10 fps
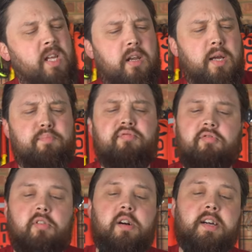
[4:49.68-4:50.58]
like
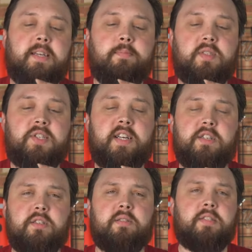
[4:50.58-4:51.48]
pry
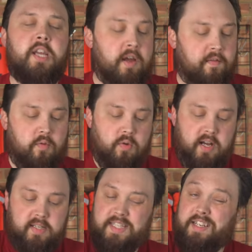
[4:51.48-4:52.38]
sections for
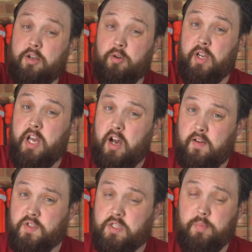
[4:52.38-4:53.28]
like silicone
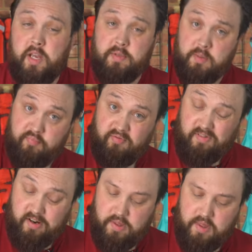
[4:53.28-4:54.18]
cuffs to be able to
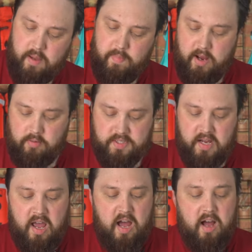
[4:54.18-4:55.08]
pry them out.
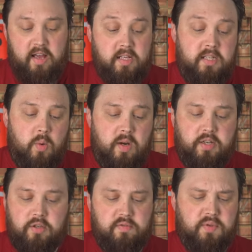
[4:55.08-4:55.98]
It is quite a
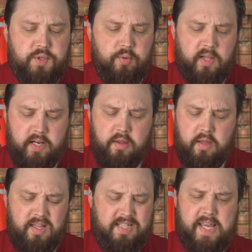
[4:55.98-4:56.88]
useful tool. And I
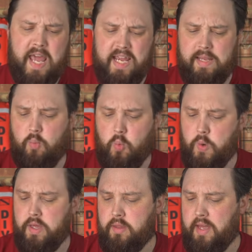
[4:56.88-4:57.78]
think this came
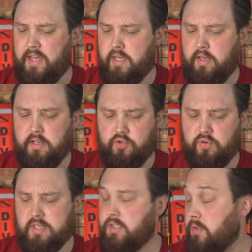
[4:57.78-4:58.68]
with a
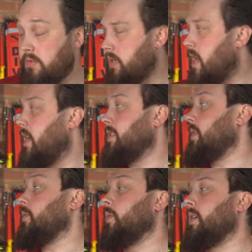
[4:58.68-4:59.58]
dry suit.
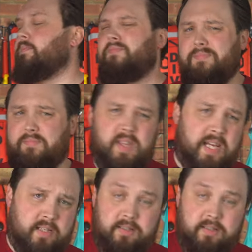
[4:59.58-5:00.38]
So that